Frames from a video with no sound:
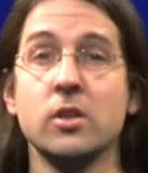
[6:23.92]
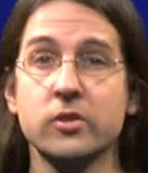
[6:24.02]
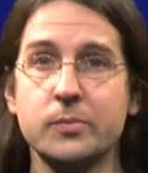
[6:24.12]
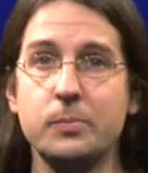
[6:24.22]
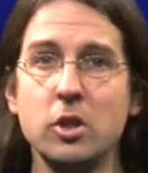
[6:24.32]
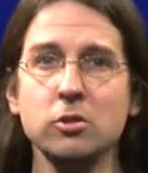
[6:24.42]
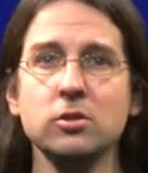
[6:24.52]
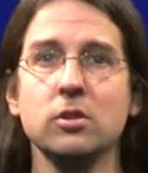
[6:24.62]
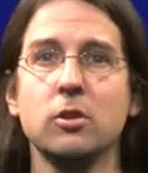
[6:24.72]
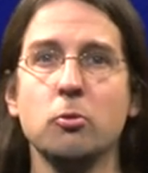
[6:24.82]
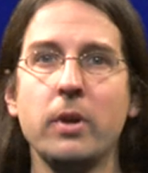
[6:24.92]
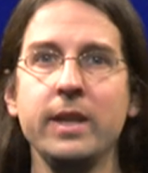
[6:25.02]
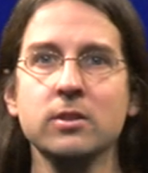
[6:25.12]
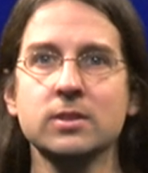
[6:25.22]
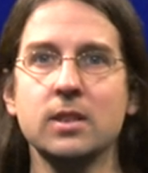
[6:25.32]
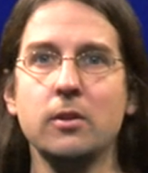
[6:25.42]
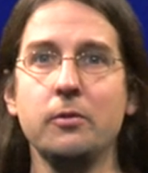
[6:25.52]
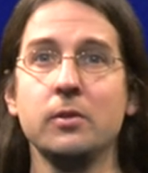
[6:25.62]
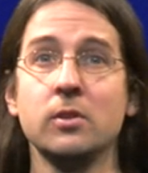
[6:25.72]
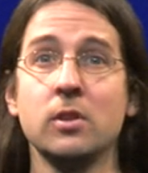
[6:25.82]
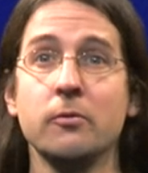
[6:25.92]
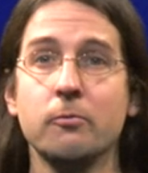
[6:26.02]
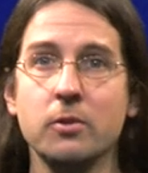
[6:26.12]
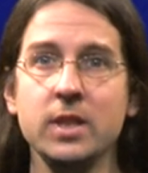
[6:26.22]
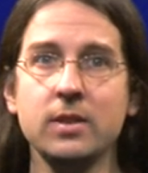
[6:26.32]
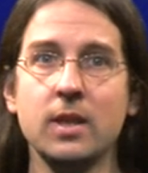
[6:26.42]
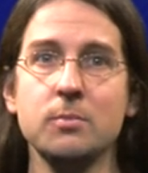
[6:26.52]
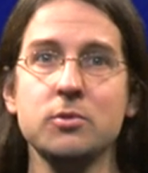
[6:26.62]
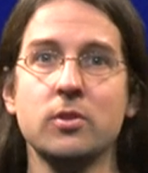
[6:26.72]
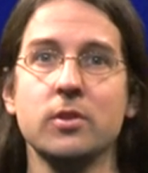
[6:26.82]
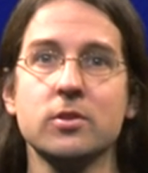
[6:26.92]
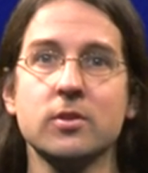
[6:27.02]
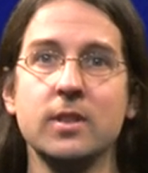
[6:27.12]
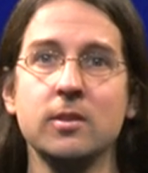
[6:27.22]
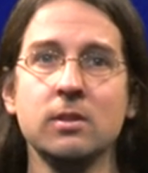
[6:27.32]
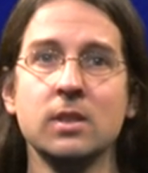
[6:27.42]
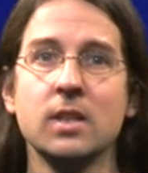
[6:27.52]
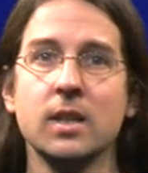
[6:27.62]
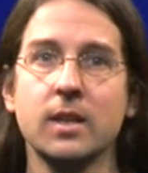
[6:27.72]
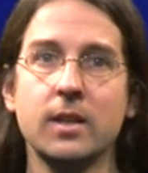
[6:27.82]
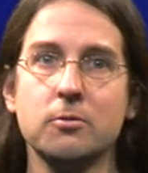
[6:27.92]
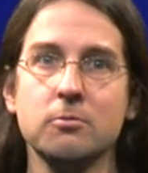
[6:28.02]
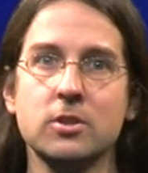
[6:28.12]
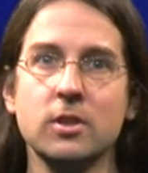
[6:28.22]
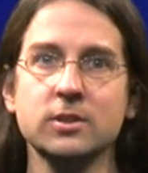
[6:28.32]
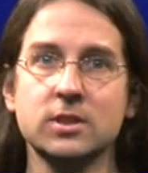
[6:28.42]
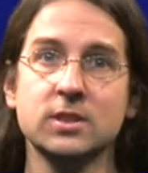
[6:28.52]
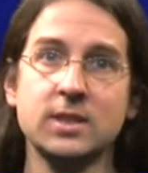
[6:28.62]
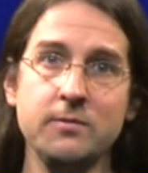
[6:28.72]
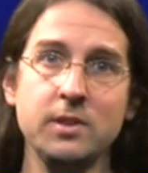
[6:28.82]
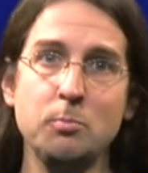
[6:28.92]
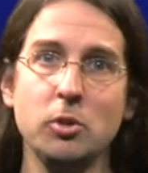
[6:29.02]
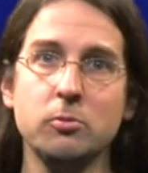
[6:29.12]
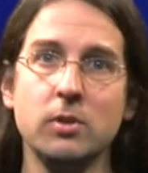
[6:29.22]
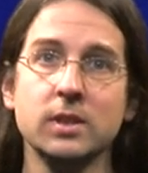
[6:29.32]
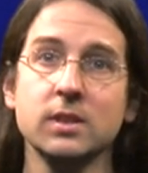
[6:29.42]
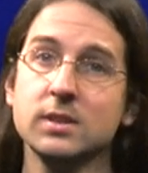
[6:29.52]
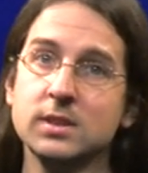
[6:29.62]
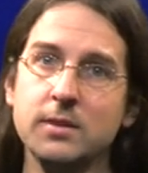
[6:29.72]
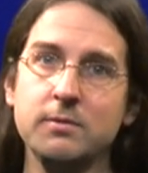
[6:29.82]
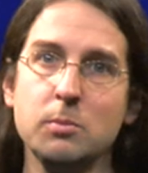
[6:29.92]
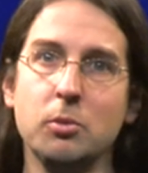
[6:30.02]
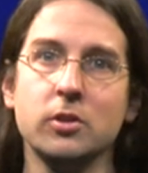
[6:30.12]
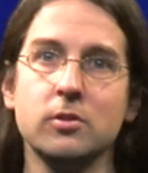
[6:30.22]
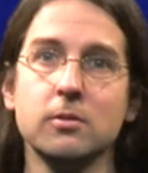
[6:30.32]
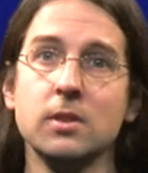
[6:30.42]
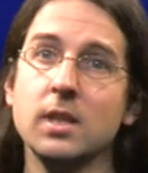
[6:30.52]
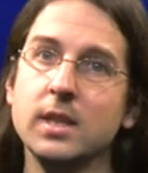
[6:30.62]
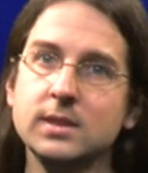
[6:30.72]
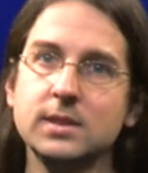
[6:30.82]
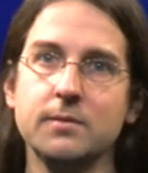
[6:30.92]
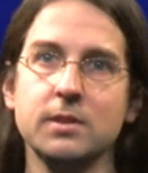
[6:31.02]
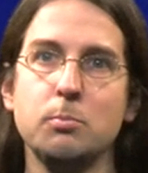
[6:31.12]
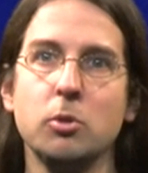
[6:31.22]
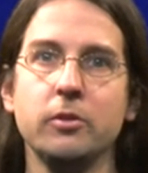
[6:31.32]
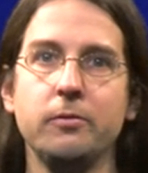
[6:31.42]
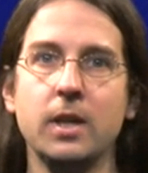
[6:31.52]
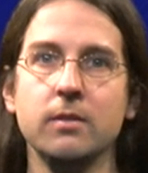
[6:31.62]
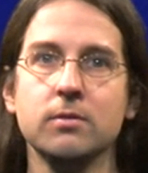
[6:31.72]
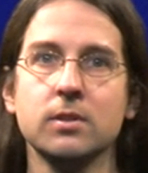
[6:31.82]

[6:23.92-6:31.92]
Suppose you weigh yourself 3 times on the scale and get the results 70.1, 70.2 and 70.5.